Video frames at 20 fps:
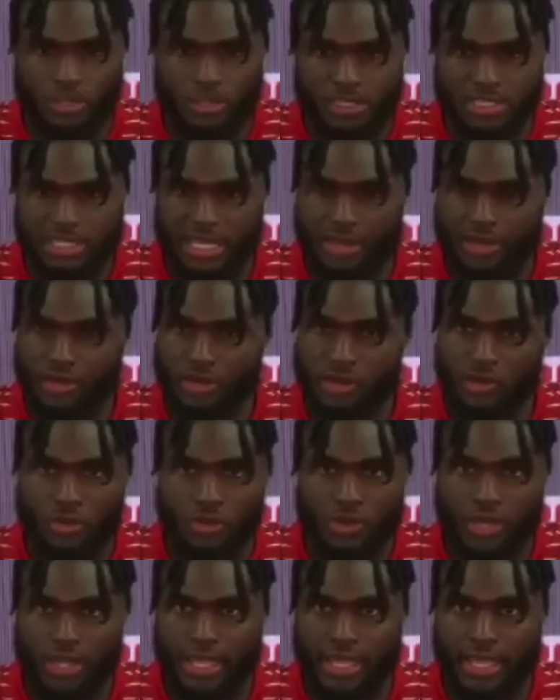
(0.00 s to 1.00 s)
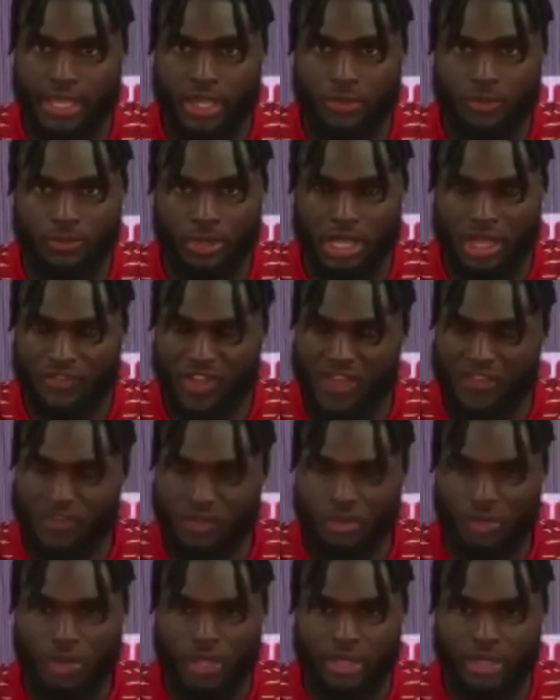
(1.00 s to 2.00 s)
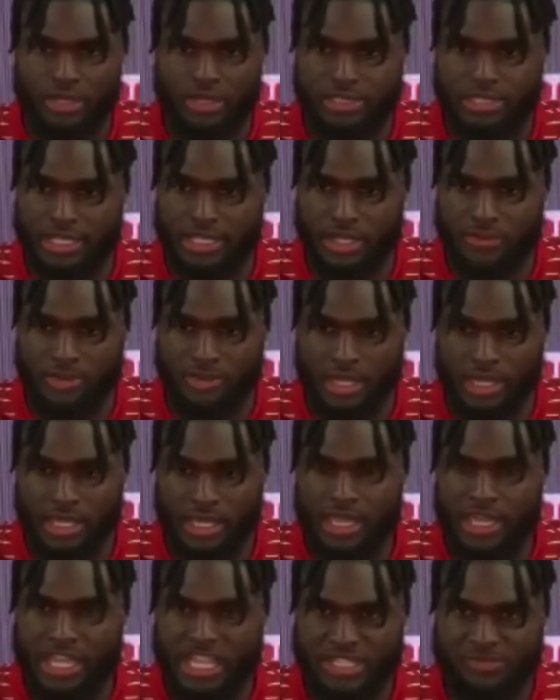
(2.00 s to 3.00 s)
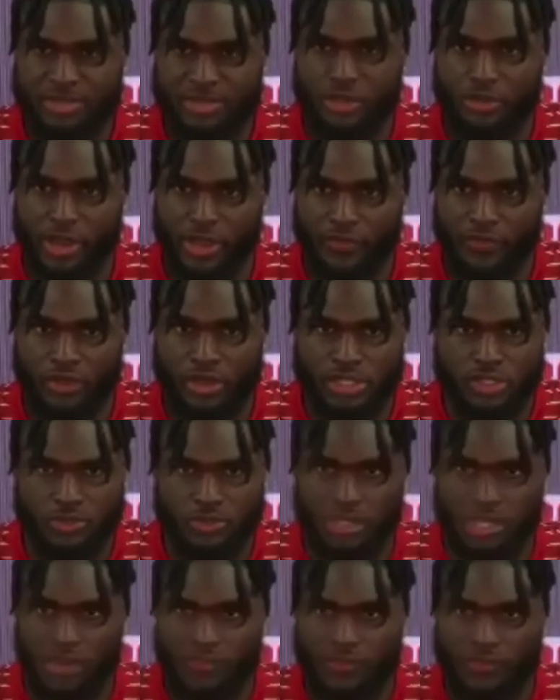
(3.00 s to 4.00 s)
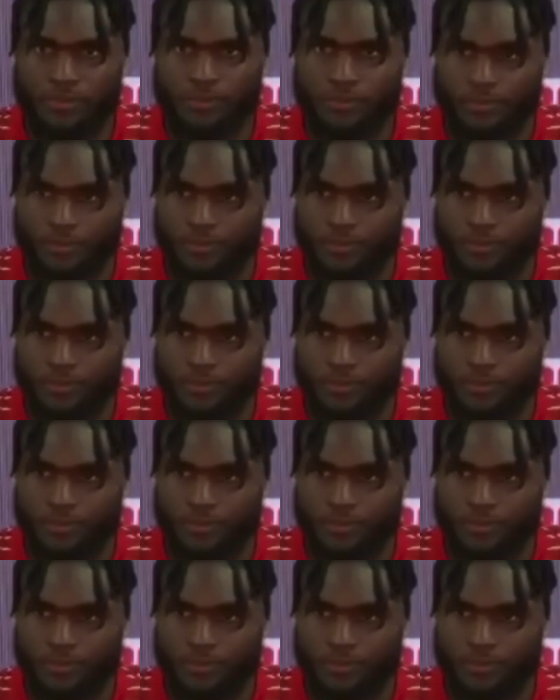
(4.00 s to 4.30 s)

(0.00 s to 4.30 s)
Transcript: He's not a knucklehead. We love having Kool-Aid on the team, and he's been great for us, and we love him.